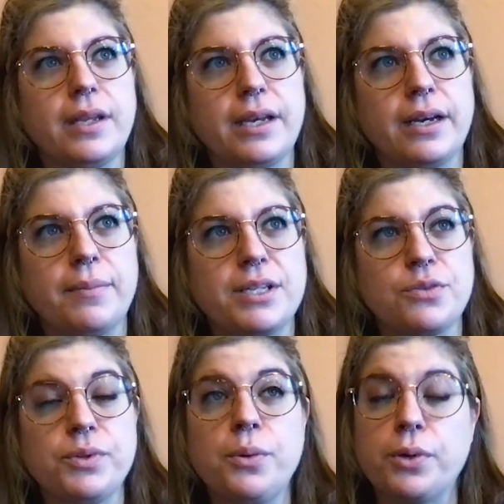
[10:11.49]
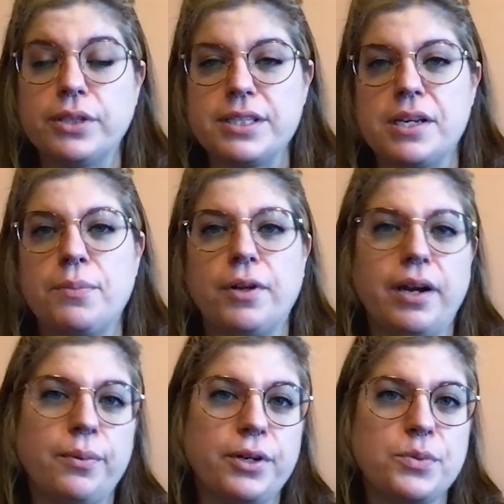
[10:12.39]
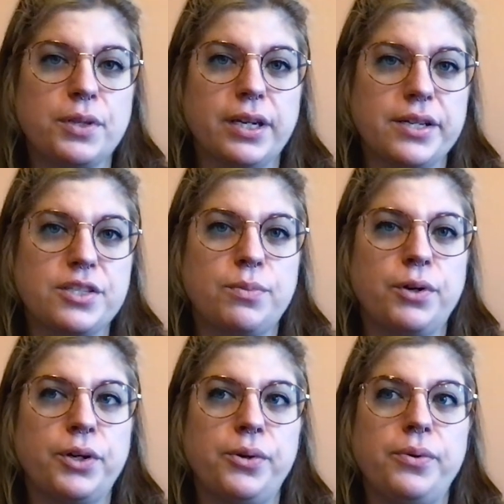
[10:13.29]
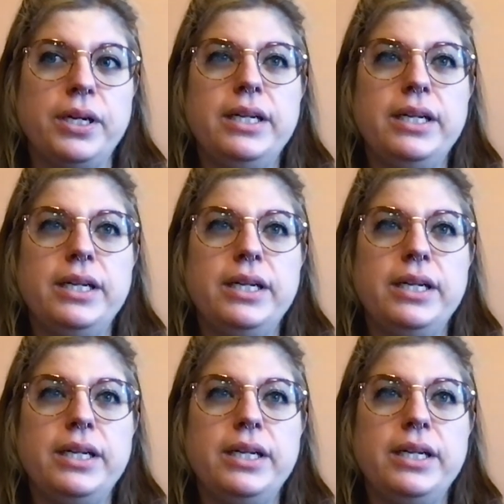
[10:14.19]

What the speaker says: as a real world example, I worked with a customer who